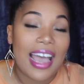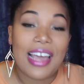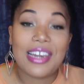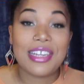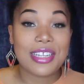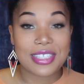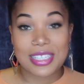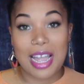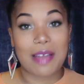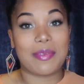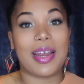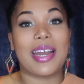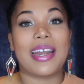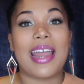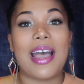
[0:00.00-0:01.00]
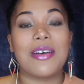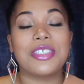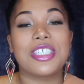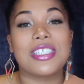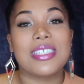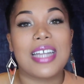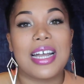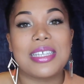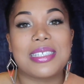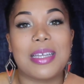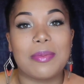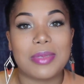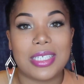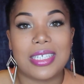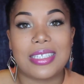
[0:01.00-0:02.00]
At least not right now. It's just not
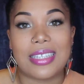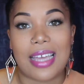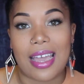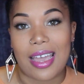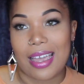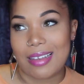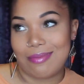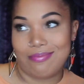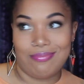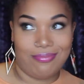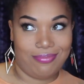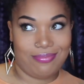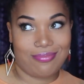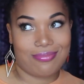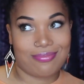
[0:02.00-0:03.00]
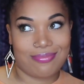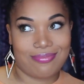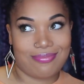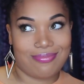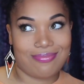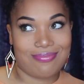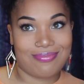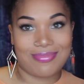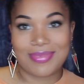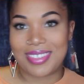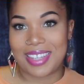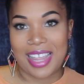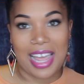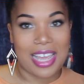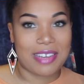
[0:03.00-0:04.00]
something that
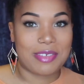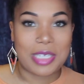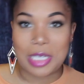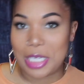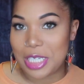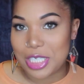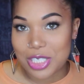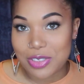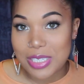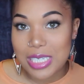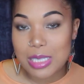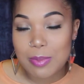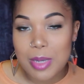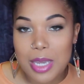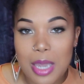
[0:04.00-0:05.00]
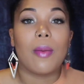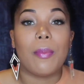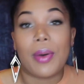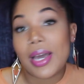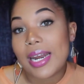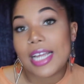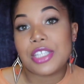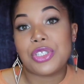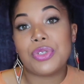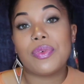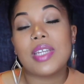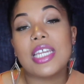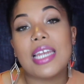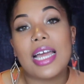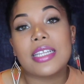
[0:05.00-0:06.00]
that really intrigues me. But I do
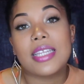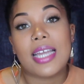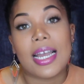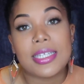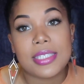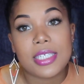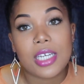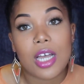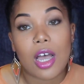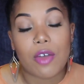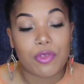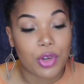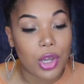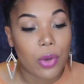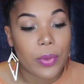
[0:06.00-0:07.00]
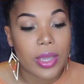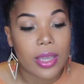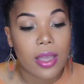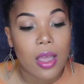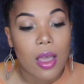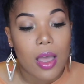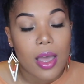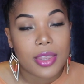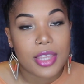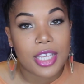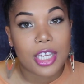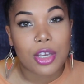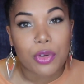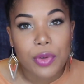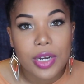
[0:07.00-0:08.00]
really like the idea of knowing
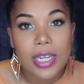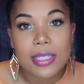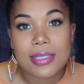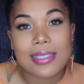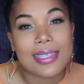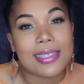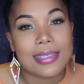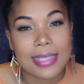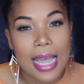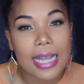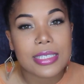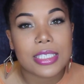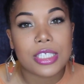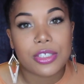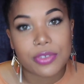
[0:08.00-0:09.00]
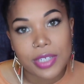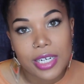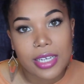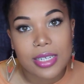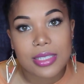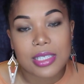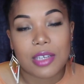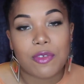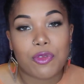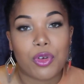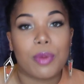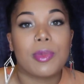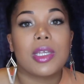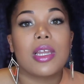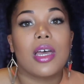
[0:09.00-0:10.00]
the ingredients, the exact ingredients and
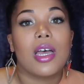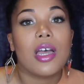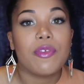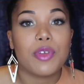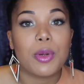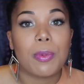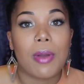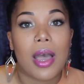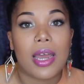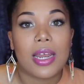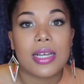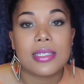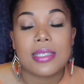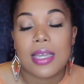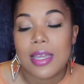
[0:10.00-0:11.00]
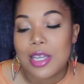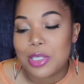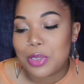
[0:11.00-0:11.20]
formula of your products.